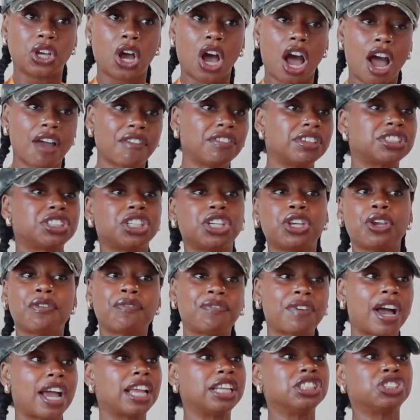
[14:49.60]
Obviously, you
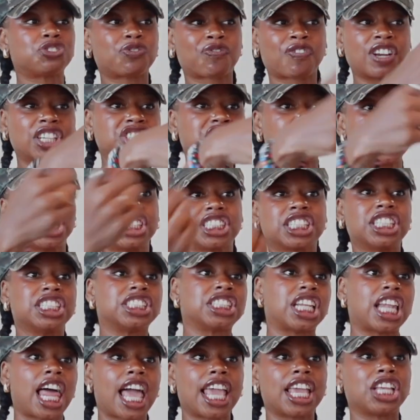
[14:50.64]
find Francesca's
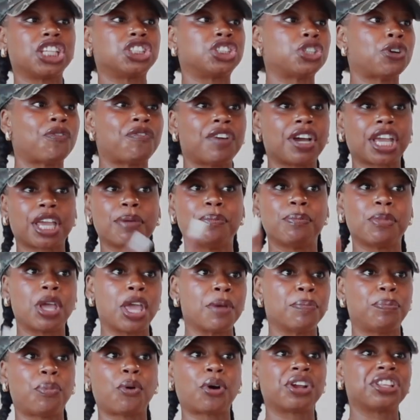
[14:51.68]
like so fucking
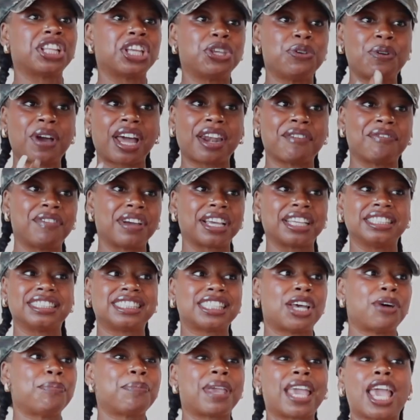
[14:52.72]
important that you gotta fucking
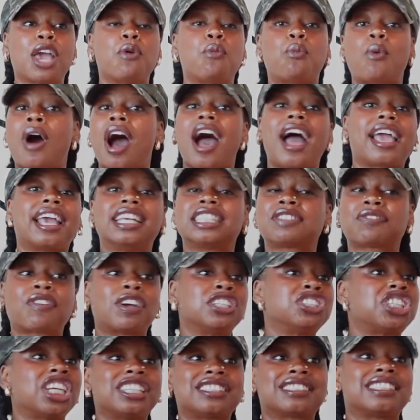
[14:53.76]
tell me. And why is
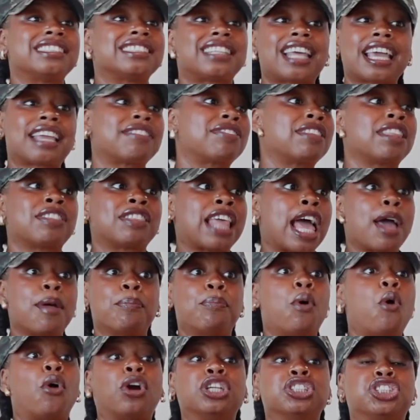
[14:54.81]
Francesca's like that
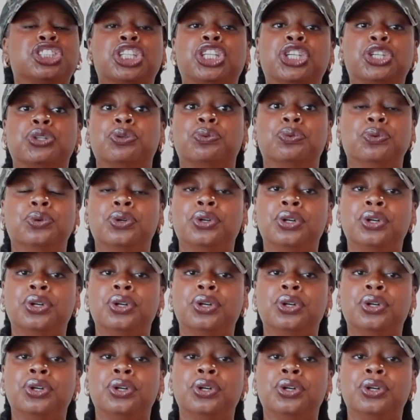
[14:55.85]
important to you?